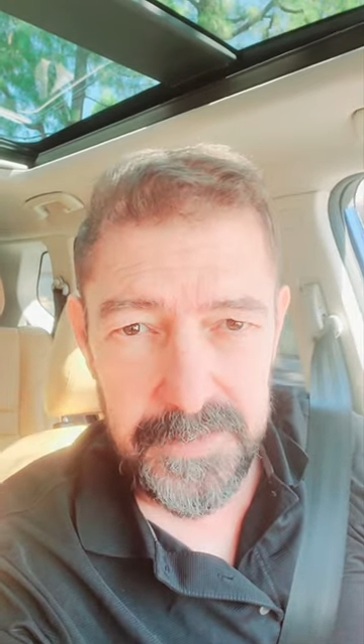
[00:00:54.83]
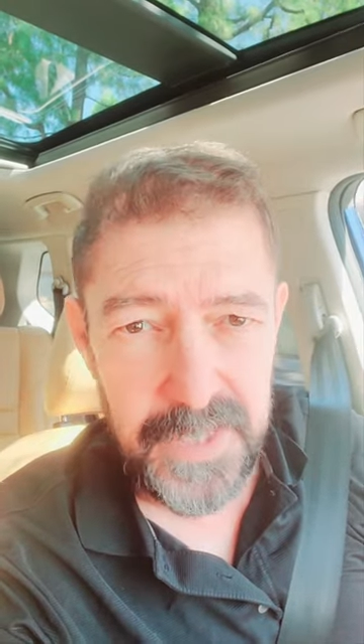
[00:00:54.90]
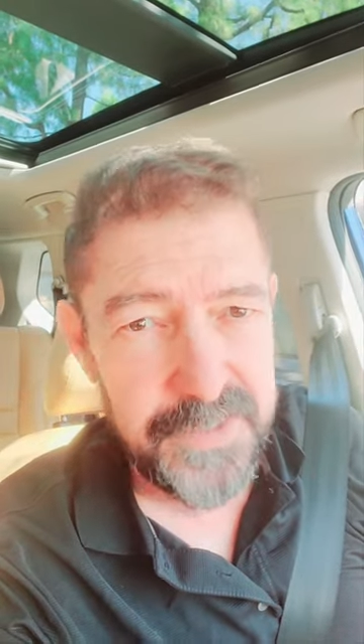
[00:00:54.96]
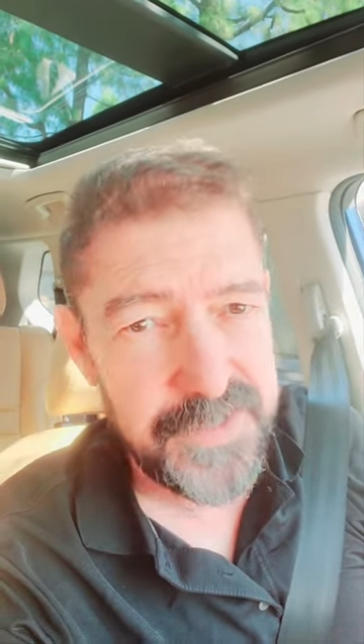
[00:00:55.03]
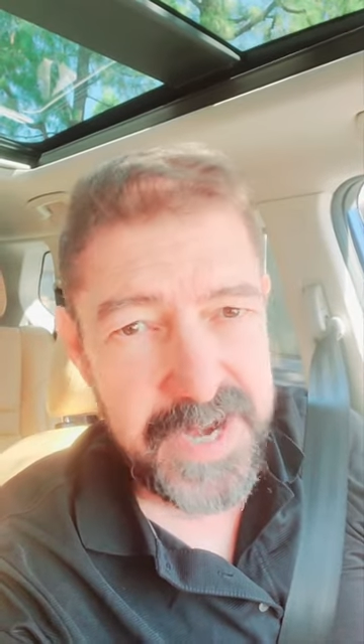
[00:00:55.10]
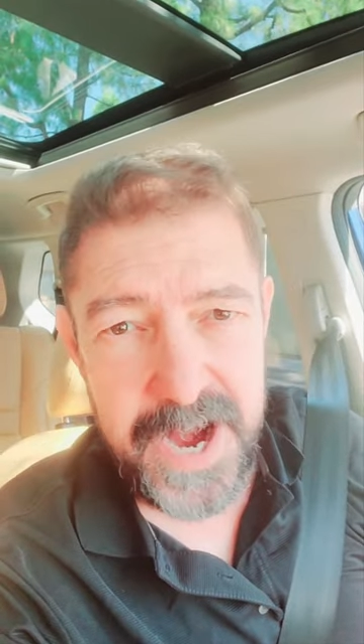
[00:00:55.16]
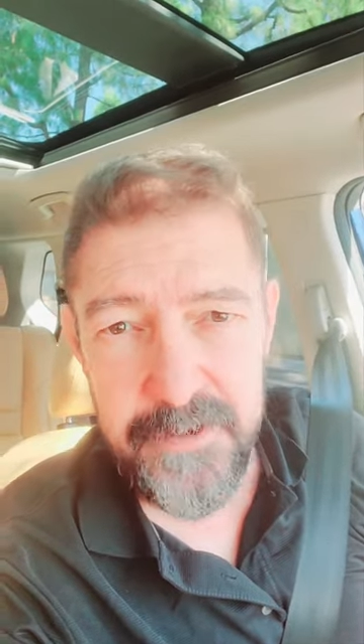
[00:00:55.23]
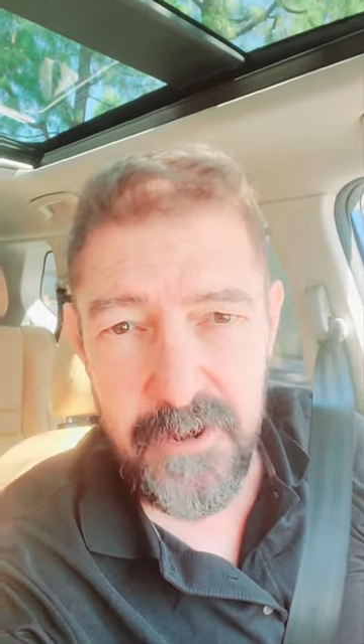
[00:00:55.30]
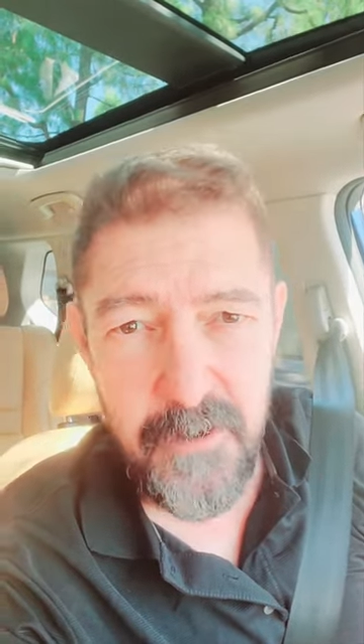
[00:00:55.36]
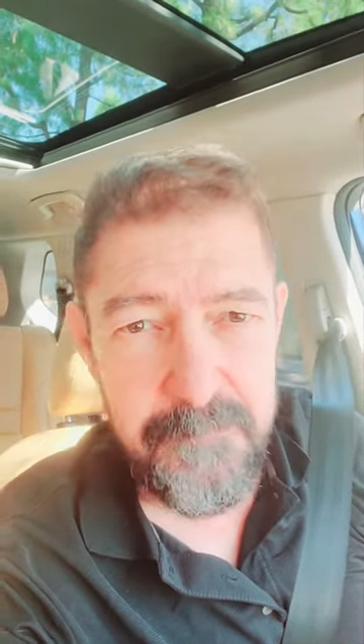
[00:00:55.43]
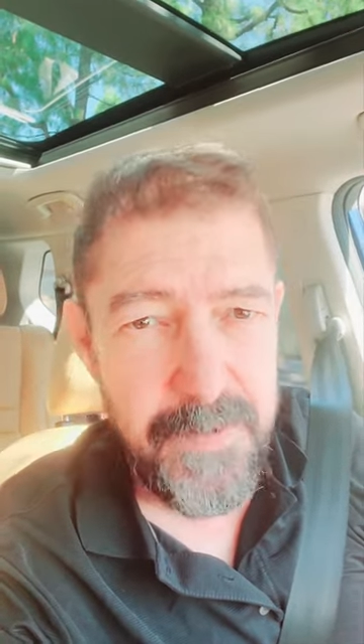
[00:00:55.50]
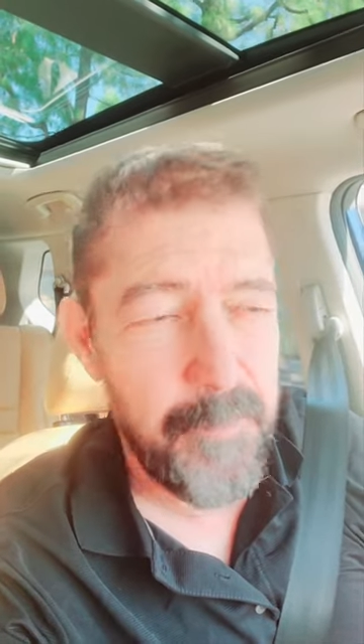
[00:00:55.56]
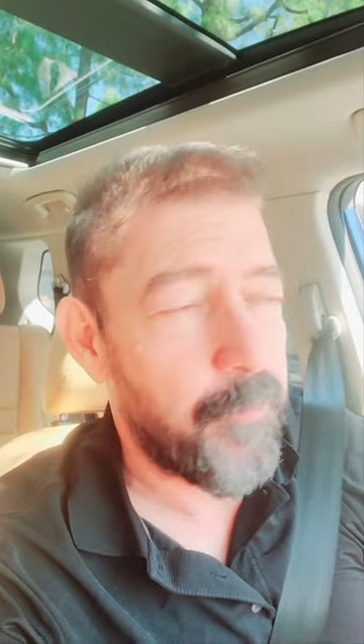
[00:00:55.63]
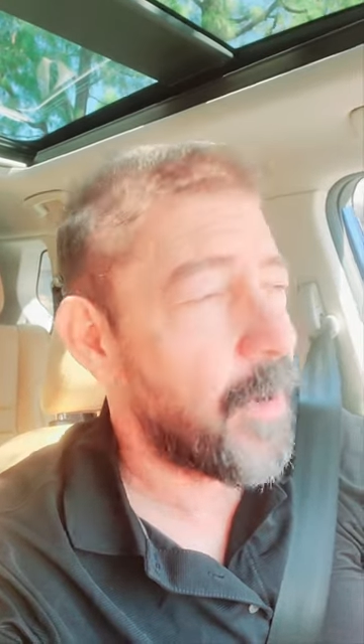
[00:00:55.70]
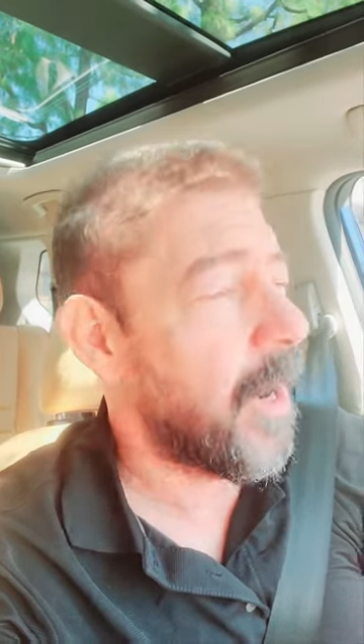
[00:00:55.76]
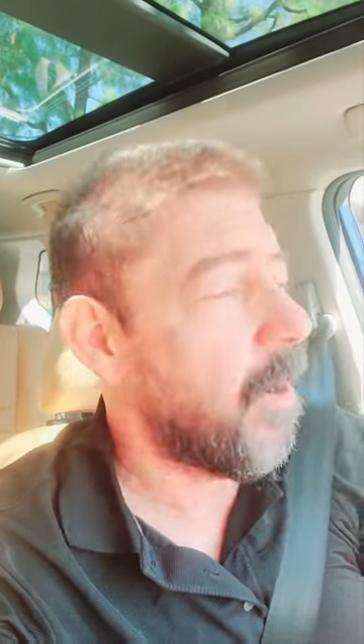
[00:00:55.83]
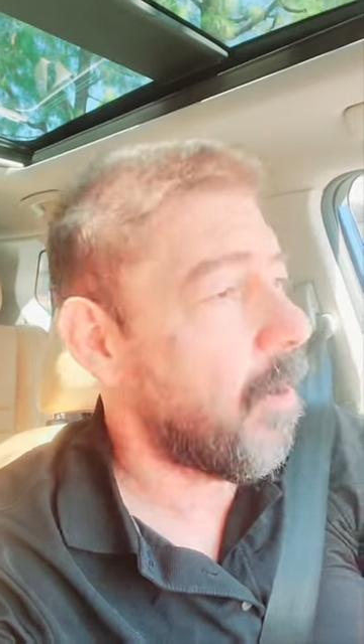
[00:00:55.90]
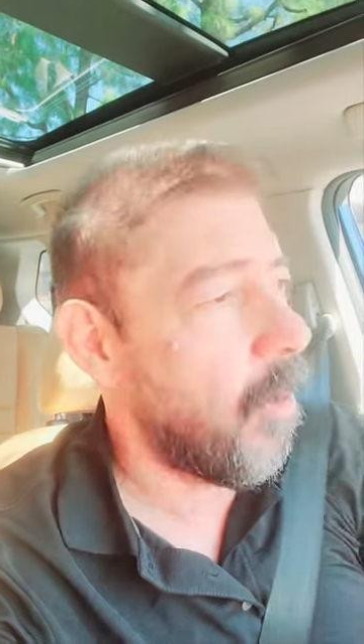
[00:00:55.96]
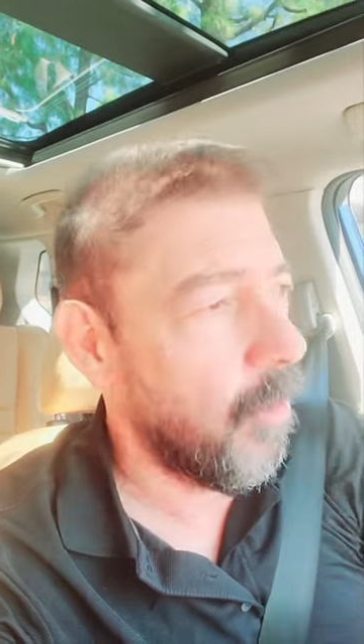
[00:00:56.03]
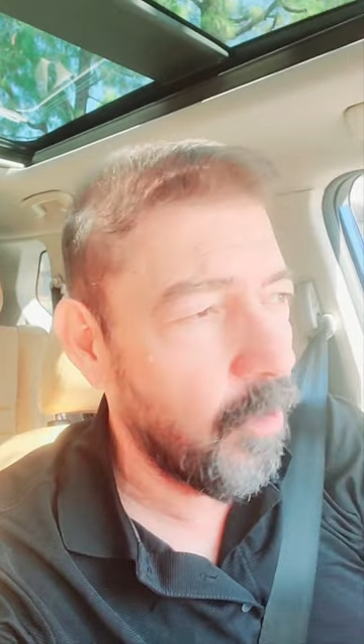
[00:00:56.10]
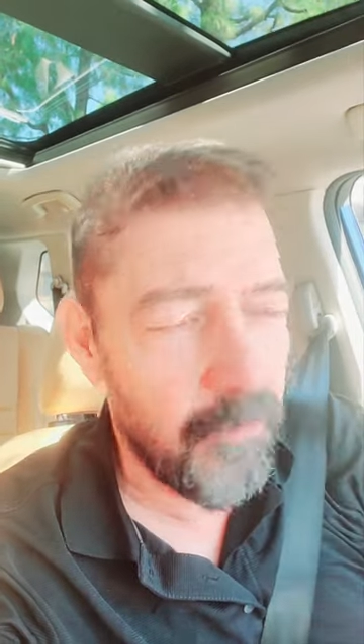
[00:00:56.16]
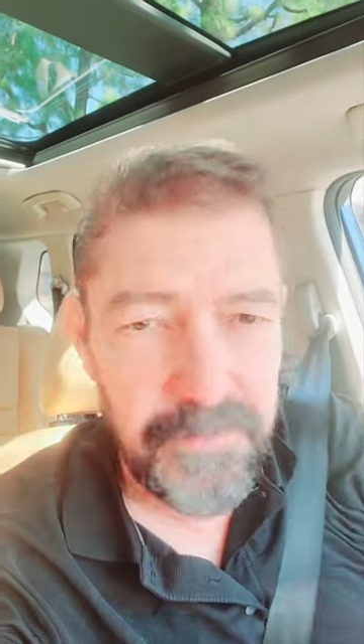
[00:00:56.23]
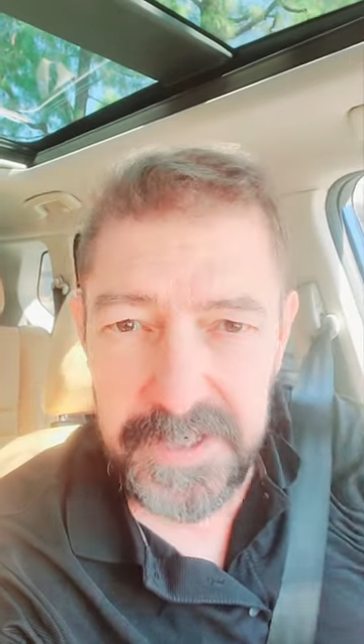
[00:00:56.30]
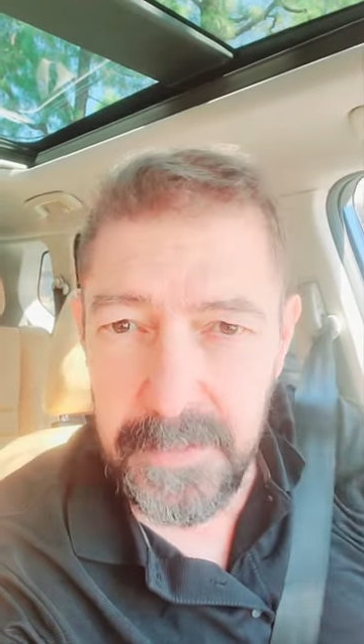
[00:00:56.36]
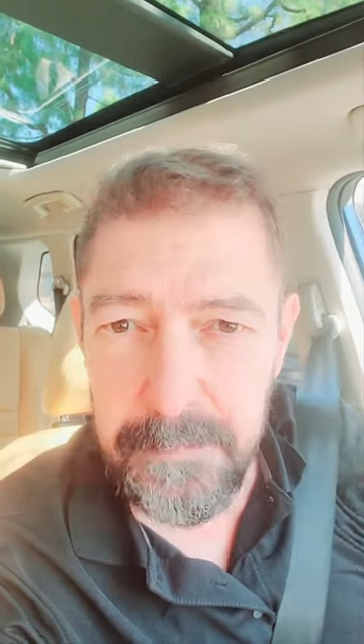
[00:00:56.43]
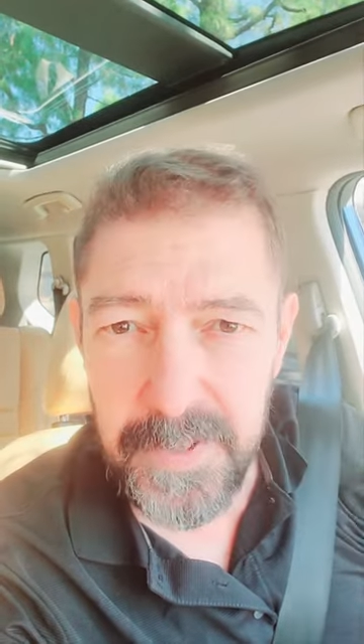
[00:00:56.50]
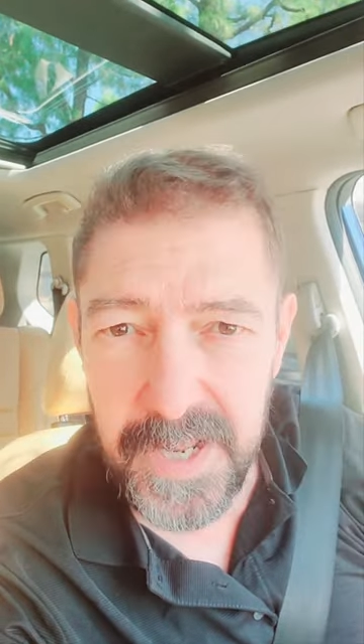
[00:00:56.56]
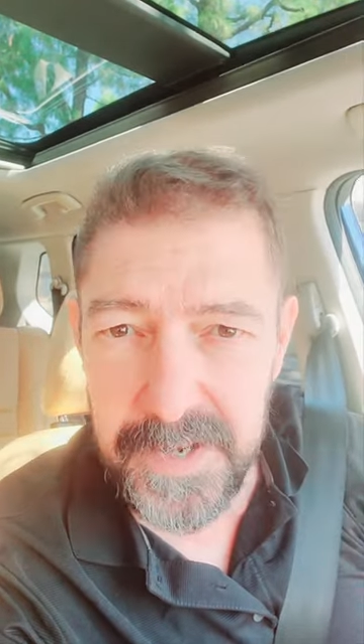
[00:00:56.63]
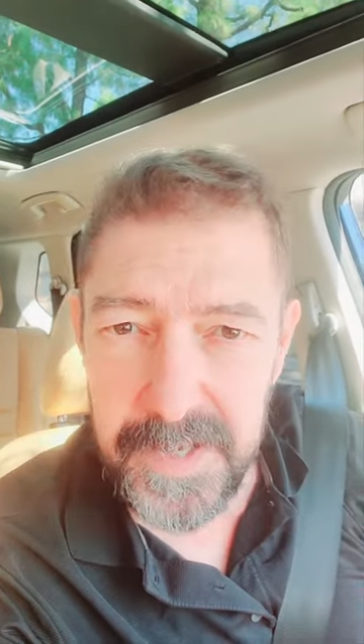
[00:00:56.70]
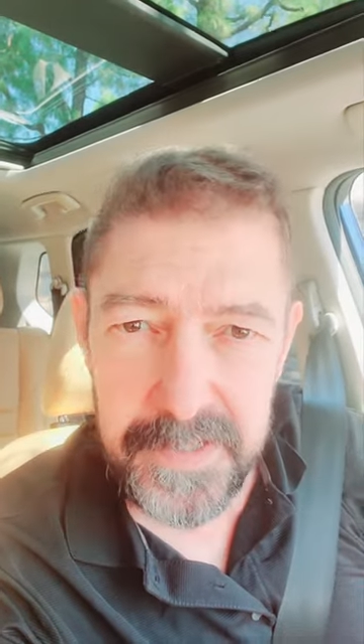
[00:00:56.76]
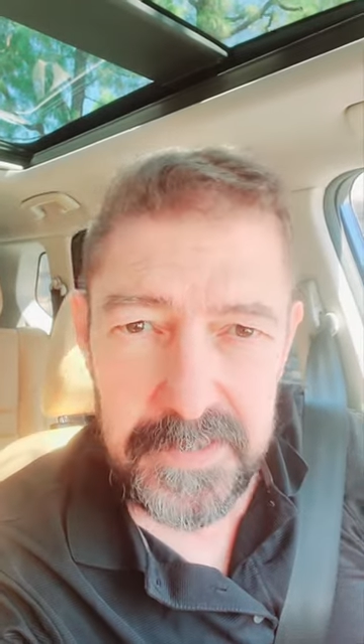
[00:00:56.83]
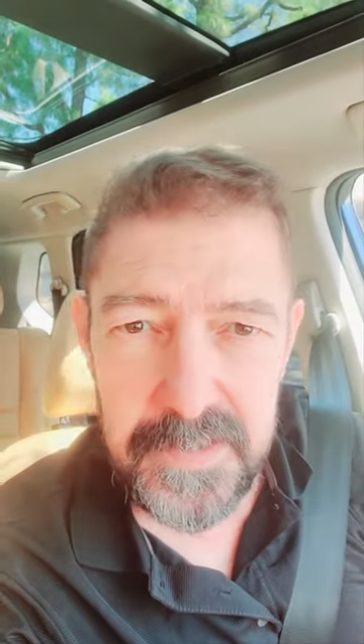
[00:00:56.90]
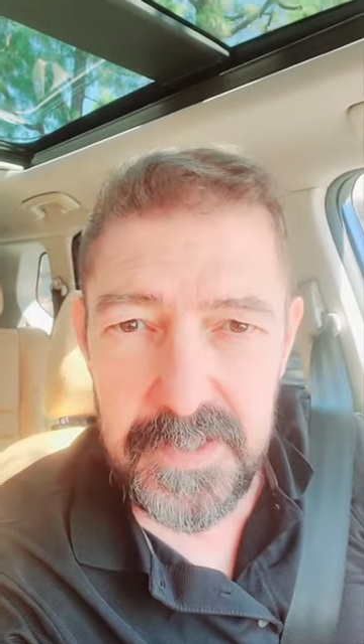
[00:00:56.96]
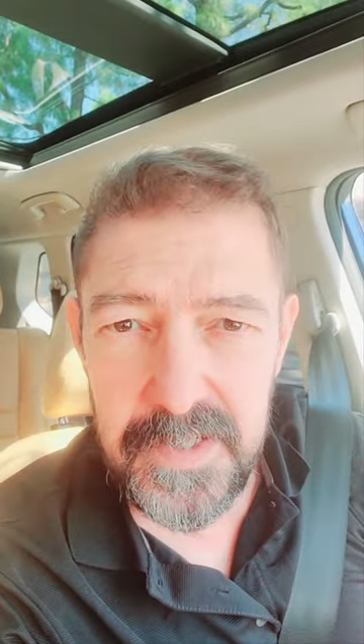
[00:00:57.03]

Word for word: This kind of people are all over the planet.